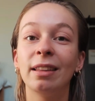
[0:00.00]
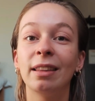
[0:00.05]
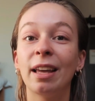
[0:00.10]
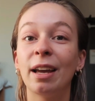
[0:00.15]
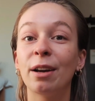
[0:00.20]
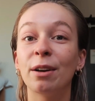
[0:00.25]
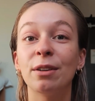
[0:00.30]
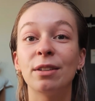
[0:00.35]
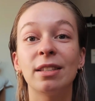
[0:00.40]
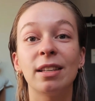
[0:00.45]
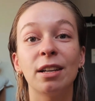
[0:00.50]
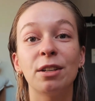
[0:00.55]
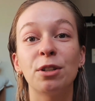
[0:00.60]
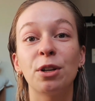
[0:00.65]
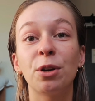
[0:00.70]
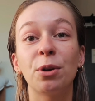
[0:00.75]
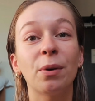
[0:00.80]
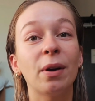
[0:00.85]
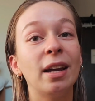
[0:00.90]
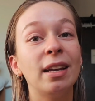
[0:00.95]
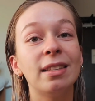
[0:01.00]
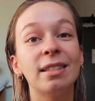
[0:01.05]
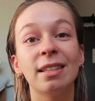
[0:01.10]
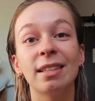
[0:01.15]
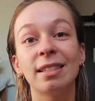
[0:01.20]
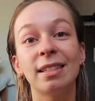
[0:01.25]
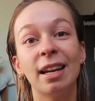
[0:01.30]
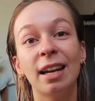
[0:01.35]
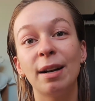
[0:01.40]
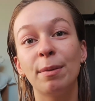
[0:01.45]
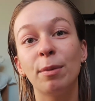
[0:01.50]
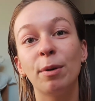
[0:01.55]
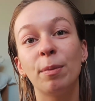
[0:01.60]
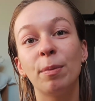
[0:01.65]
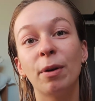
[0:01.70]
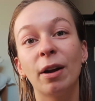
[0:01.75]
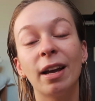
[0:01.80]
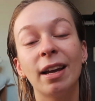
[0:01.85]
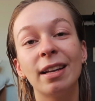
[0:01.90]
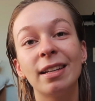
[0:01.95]
They are such a great sustainable
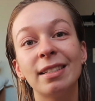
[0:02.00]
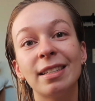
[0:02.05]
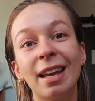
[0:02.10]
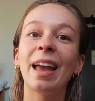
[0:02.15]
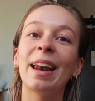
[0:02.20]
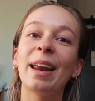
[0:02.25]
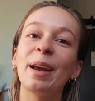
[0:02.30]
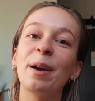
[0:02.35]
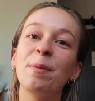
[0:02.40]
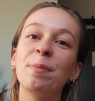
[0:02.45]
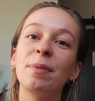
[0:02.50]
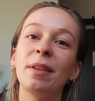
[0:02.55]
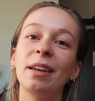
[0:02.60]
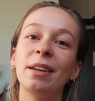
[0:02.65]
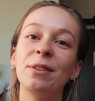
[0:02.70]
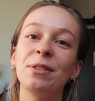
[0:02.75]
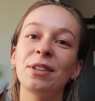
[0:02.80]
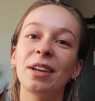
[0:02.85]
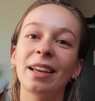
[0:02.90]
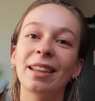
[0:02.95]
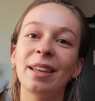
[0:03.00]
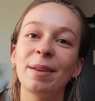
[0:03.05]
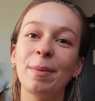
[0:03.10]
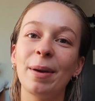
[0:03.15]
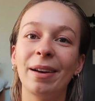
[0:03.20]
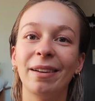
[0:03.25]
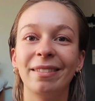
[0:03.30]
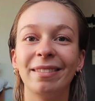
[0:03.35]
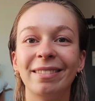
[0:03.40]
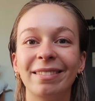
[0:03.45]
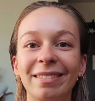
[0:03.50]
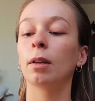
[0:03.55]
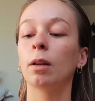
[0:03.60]
brand and I hope that you check them out.